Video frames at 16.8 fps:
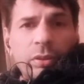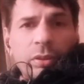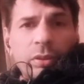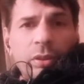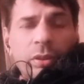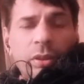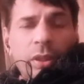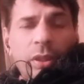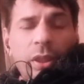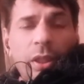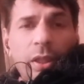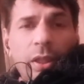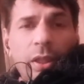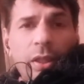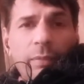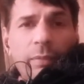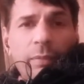And her
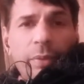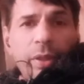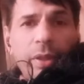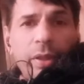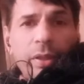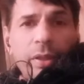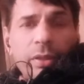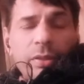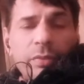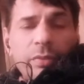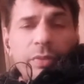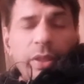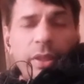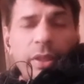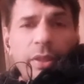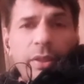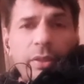brain is very
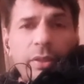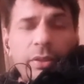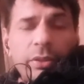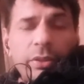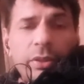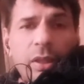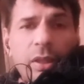sharp.